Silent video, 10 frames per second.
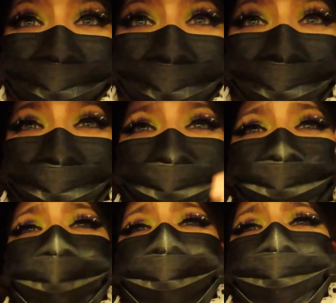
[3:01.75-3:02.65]
stuff
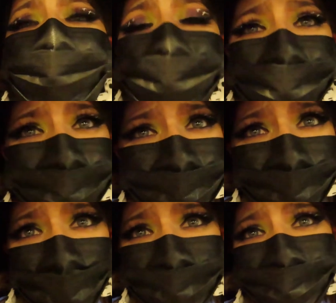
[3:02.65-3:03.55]
from the mystery
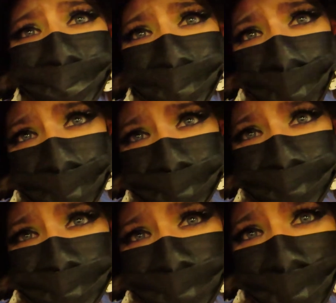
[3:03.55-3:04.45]
bags from
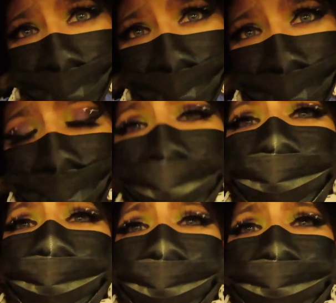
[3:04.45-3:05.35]
yesterday and
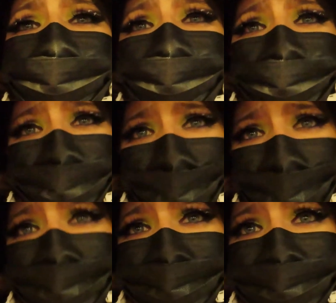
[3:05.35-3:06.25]
bringing their
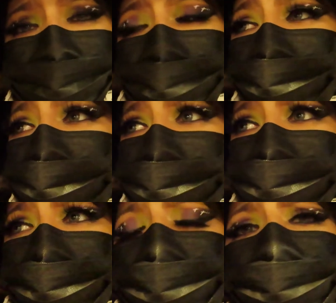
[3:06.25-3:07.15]
friends. And I'm
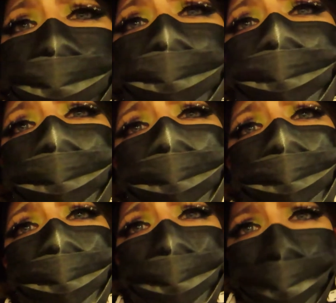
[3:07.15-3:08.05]
just like,
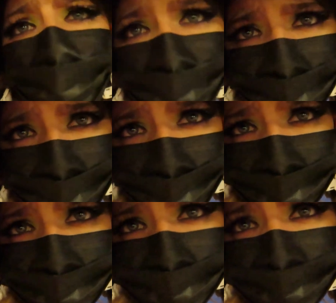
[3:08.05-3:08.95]
oh my
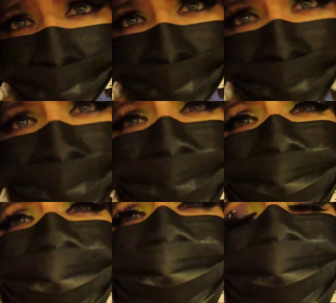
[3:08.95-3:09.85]
gosh.
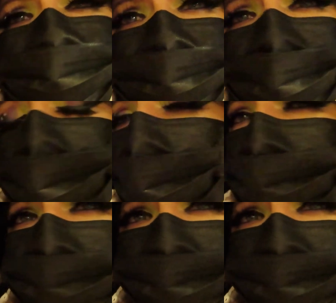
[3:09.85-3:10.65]
Uh,